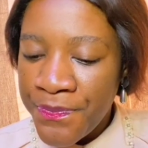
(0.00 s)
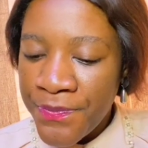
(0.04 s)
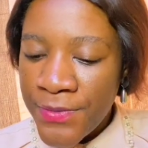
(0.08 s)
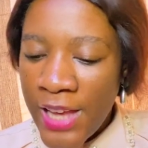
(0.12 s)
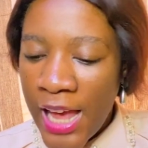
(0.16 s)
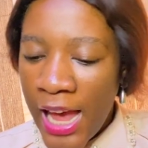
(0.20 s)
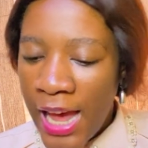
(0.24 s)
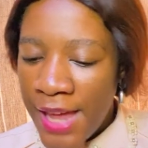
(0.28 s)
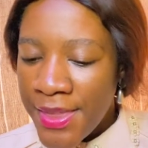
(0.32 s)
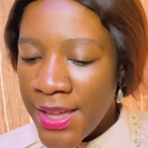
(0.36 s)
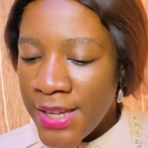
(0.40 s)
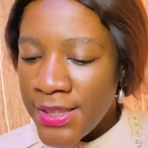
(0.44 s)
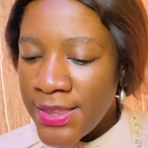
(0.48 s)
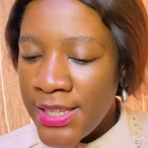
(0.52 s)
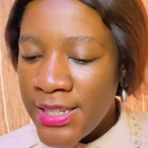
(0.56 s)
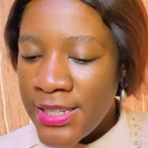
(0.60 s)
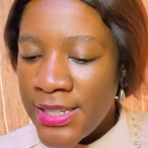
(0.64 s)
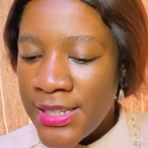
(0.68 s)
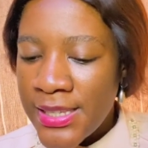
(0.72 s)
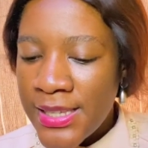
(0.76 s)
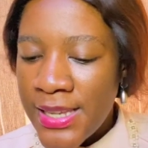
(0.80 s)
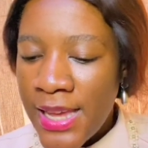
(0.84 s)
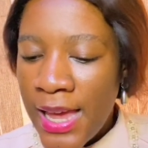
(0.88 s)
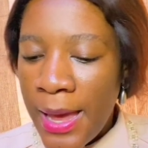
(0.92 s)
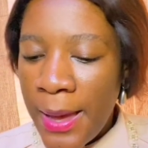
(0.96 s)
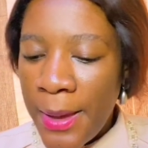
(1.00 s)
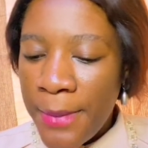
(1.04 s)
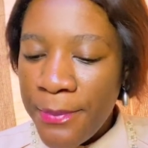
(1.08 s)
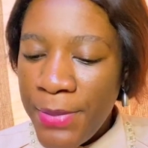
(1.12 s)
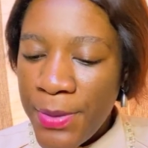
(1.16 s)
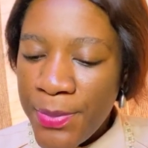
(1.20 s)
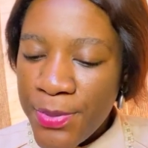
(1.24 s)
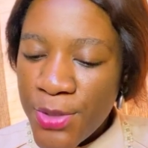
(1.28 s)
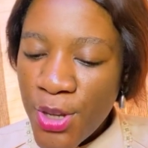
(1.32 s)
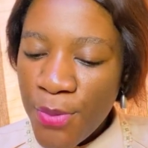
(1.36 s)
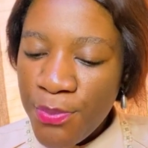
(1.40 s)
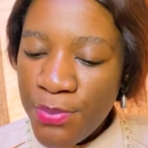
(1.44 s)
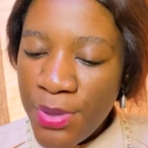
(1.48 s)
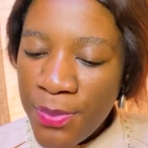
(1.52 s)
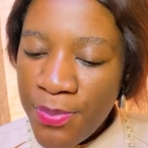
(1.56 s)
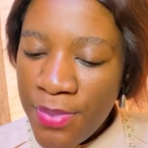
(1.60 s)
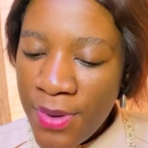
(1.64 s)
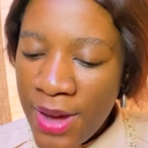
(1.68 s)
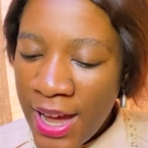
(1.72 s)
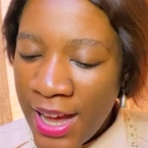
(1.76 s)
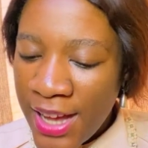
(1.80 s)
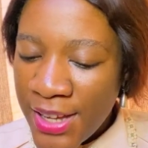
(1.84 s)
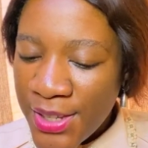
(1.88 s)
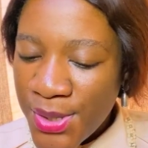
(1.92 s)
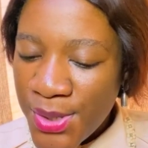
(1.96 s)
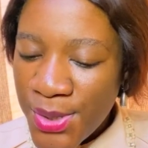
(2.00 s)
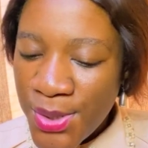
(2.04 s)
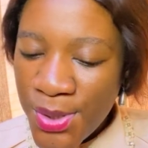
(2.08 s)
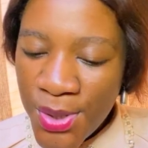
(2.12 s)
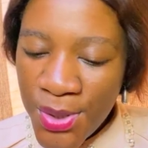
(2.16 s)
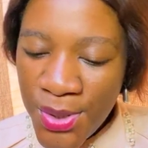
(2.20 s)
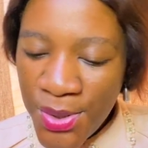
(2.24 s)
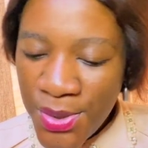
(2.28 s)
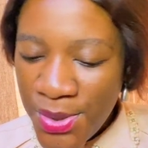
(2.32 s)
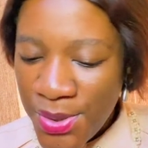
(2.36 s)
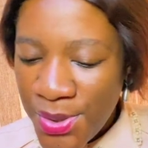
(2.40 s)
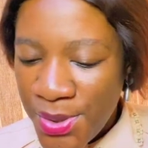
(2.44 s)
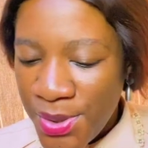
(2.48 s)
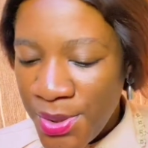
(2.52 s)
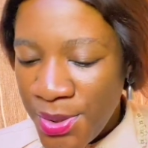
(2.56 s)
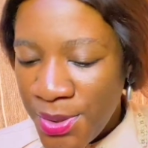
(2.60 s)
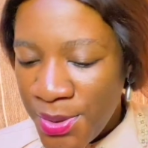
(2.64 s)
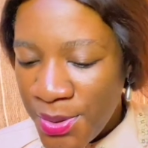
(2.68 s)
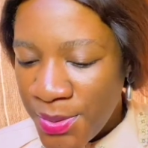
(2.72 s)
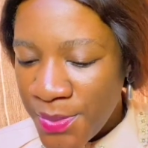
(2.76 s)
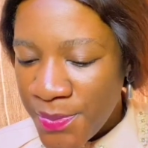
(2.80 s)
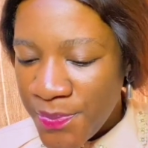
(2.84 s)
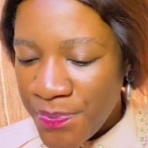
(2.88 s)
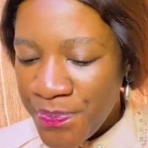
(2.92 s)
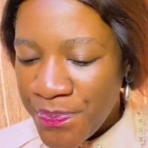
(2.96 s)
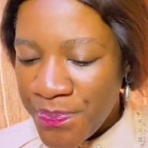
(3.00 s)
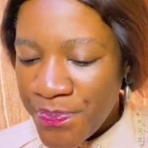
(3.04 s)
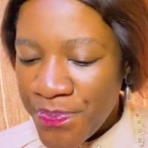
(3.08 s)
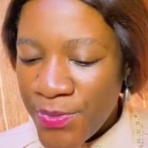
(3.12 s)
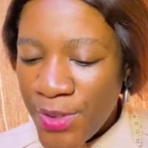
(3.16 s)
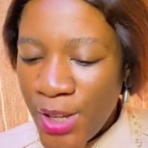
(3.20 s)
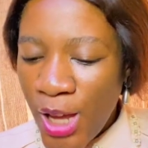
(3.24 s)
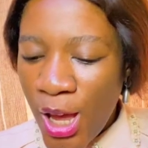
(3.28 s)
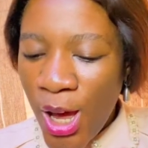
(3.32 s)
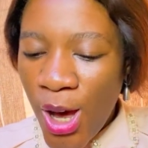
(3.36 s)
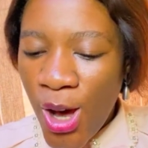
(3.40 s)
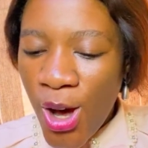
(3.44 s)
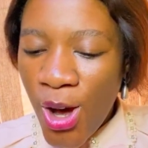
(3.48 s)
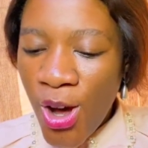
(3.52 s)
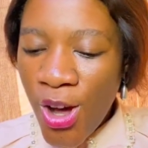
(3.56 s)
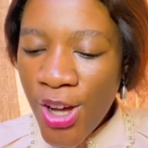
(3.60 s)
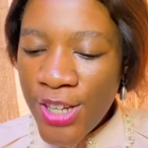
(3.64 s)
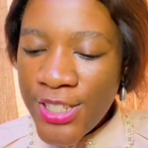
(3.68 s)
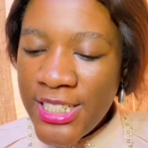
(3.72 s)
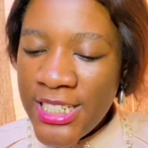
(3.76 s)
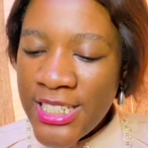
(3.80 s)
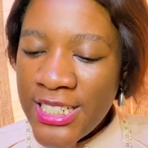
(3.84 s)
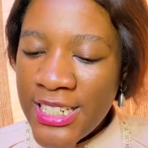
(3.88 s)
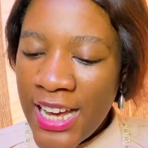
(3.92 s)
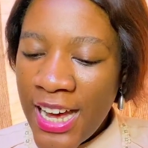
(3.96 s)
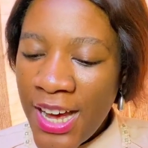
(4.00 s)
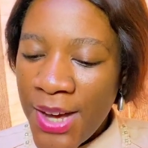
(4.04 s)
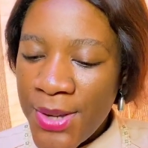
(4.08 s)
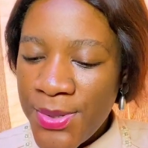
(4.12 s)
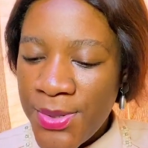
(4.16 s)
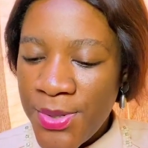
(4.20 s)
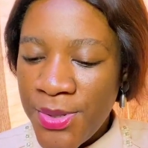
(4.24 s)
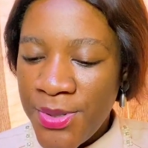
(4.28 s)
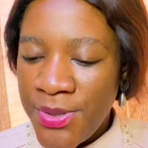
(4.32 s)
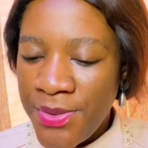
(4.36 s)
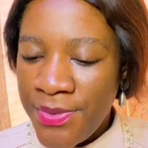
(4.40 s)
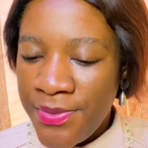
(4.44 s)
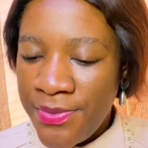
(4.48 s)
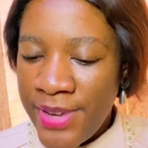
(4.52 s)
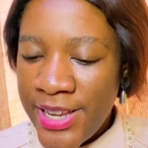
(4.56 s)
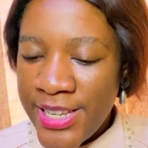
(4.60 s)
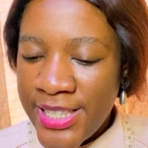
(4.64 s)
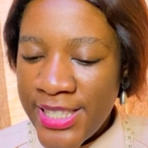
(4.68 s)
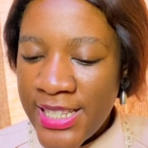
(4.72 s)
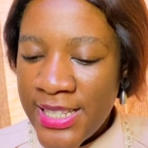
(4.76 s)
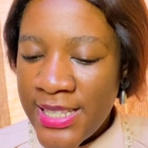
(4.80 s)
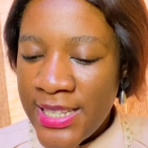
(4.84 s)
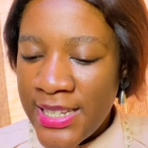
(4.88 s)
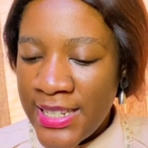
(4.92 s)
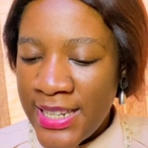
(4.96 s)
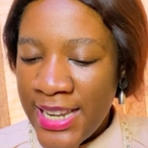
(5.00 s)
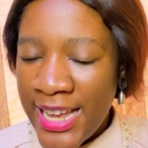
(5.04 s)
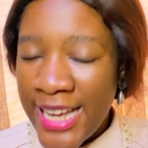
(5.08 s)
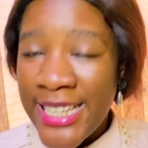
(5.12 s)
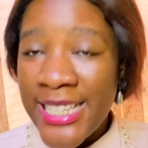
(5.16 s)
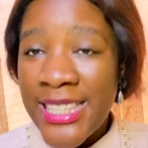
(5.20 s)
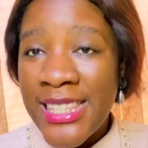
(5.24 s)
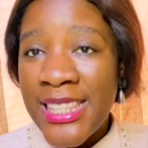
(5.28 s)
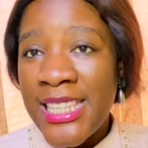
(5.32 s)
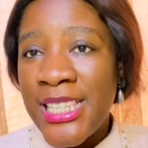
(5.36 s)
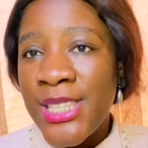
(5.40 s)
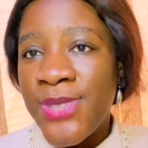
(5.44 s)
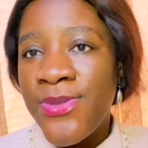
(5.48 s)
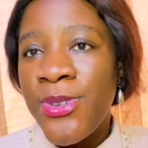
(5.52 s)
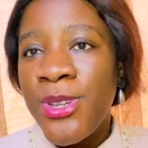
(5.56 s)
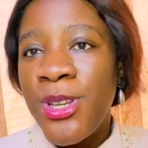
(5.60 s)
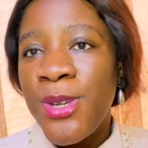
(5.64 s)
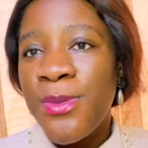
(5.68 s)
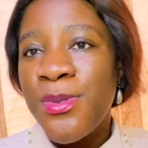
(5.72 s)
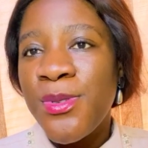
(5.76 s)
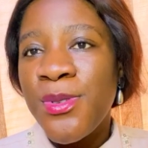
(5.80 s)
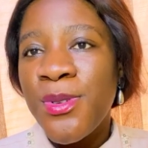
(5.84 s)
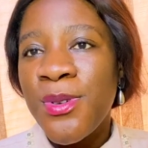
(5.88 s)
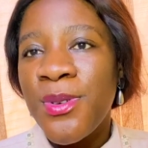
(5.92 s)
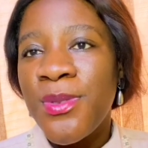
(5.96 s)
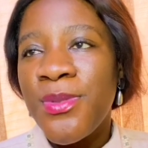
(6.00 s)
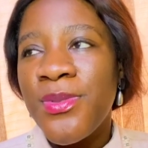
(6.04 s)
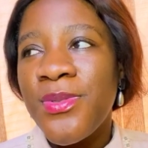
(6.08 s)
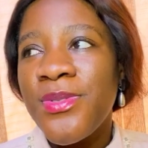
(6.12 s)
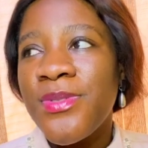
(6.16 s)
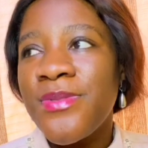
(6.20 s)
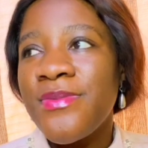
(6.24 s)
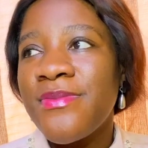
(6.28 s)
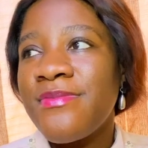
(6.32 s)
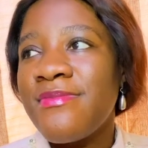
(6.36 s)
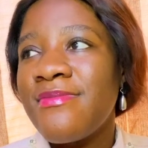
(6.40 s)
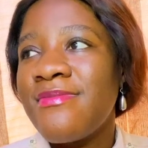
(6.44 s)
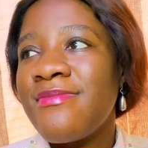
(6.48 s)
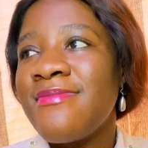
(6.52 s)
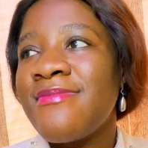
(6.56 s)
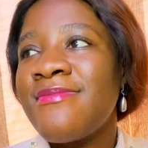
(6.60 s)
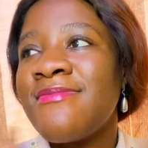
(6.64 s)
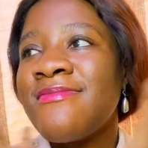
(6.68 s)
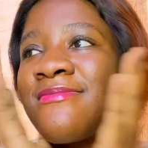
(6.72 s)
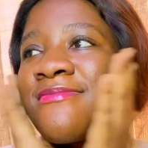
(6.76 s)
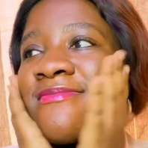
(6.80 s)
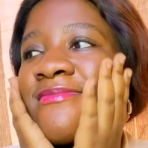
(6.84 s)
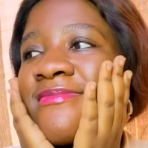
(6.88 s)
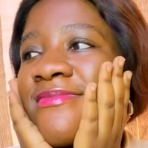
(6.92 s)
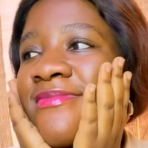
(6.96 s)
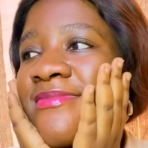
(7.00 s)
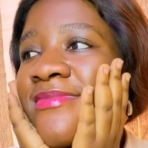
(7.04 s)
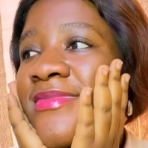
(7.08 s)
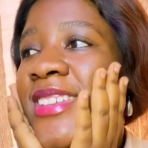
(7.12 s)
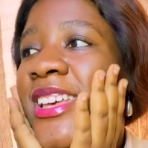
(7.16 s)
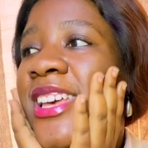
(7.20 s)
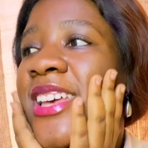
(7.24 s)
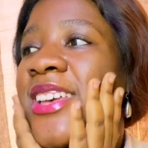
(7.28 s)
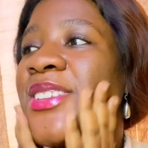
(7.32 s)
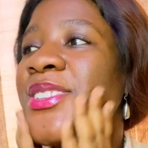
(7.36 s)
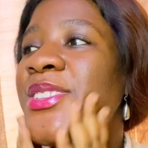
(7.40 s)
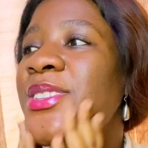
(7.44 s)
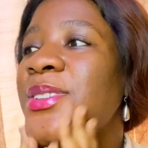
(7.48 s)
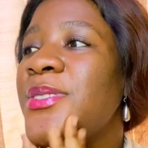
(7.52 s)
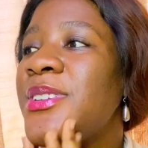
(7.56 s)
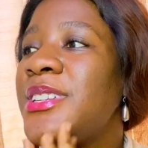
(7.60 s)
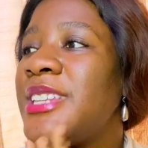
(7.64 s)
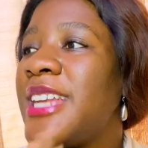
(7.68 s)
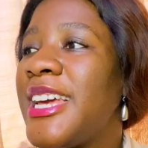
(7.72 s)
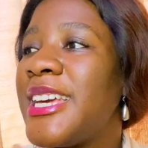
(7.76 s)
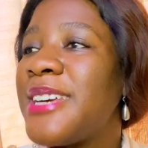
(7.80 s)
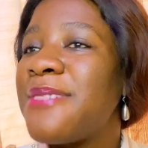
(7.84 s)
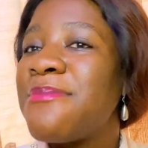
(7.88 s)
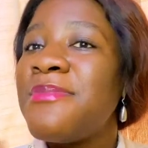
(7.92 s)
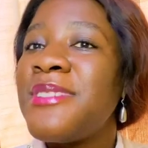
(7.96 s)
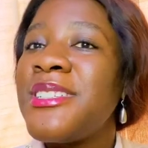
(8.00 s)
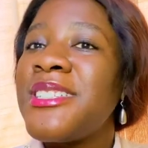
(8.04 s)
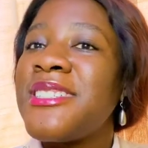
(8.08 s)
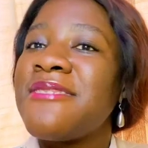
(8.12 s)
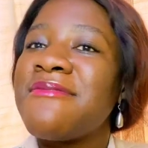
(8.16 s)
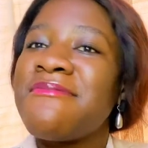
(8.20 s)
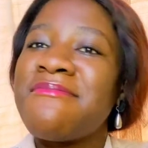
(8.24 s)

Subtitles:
And that thing is, some people are so used to, you know, holding out on investing in nice things for themselves. Someone like me.